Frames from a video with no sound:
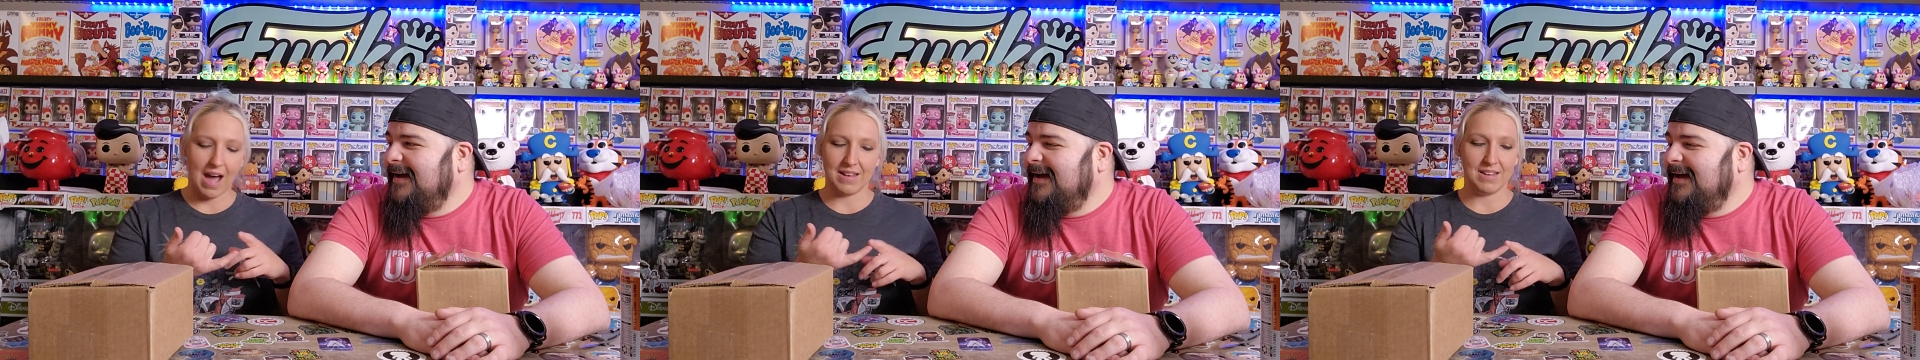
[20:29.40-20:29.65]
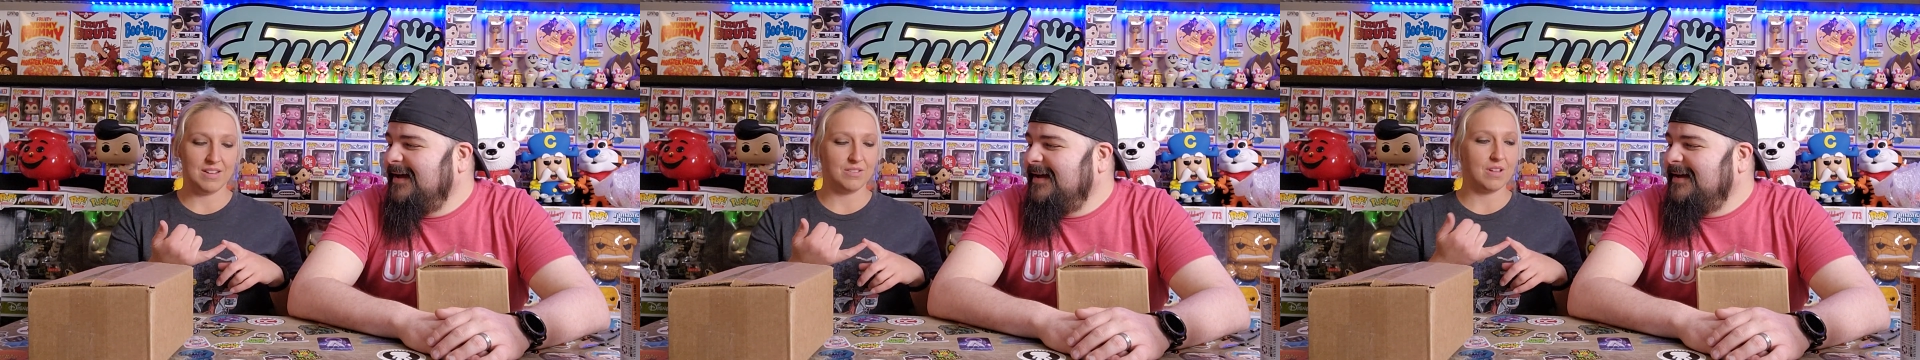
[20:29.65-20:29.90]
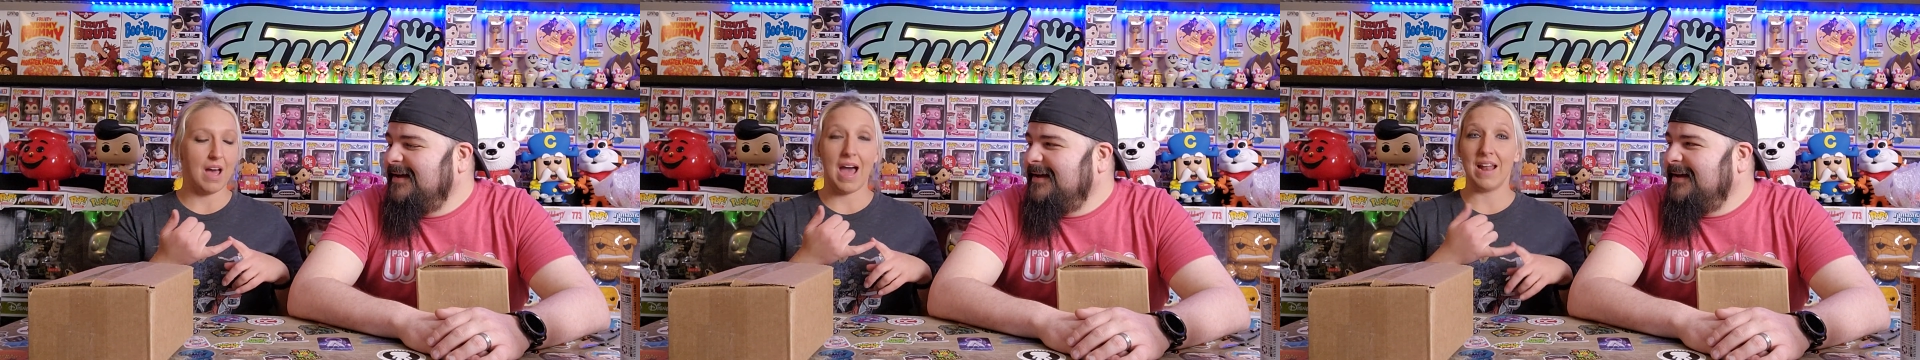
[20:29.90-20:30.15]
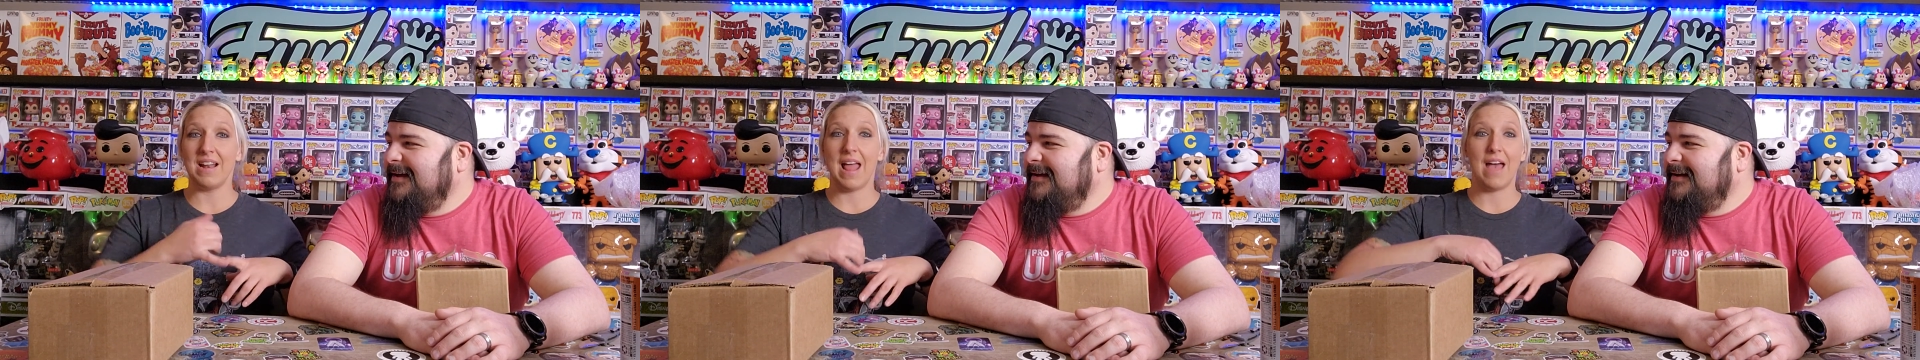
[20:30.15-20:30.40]
Speaker 1: I didn't.
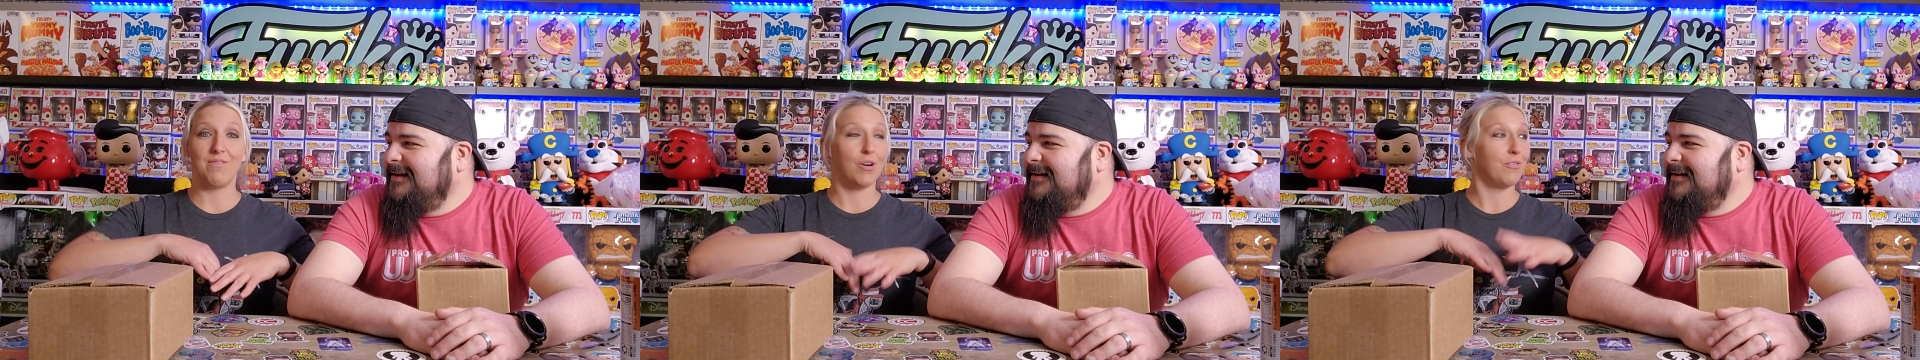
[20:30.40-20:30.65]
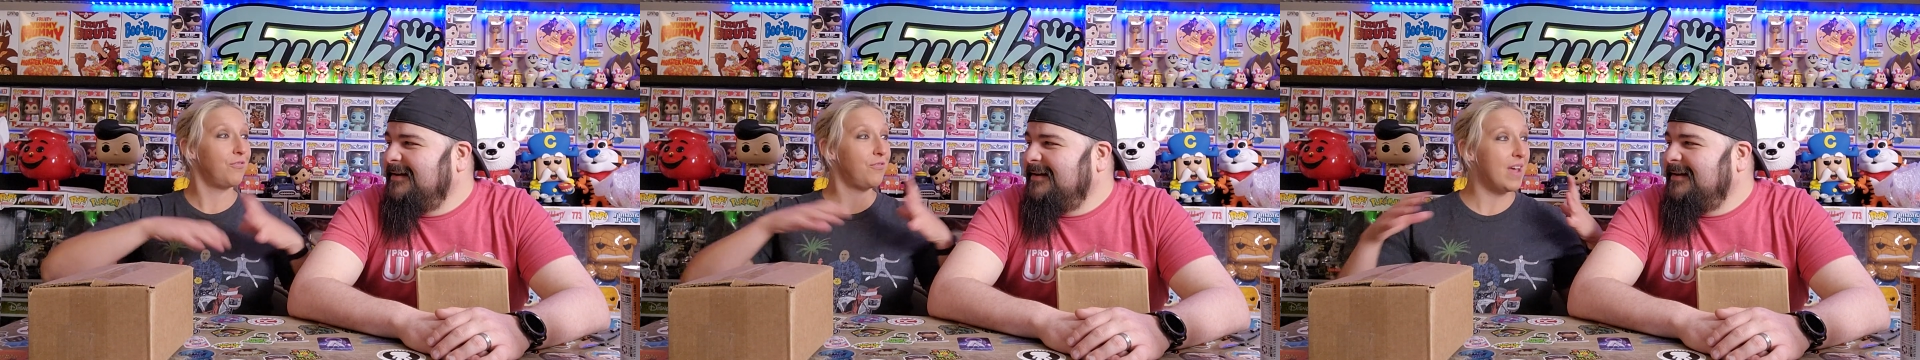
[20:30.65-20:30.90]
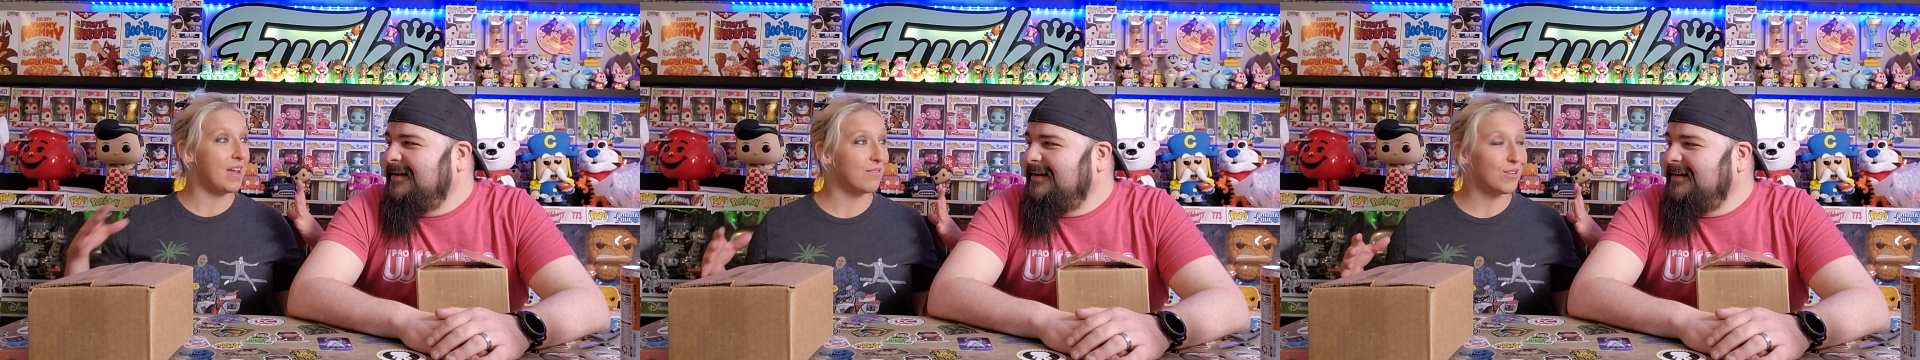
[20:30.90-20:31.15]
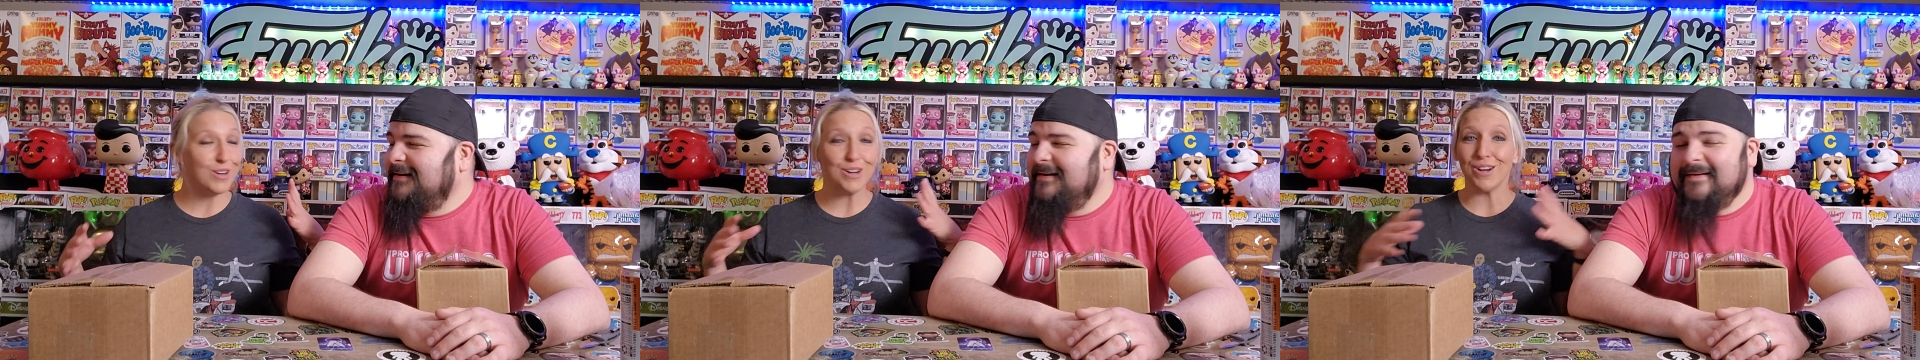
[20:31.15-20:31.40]
I didn't have no
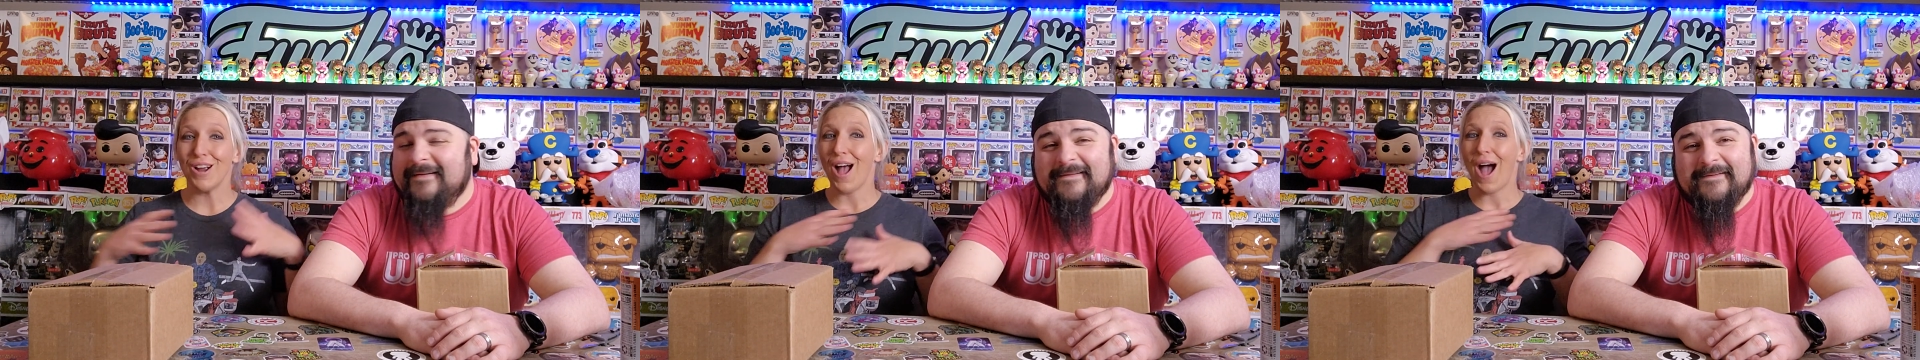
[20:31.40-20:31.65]
fever.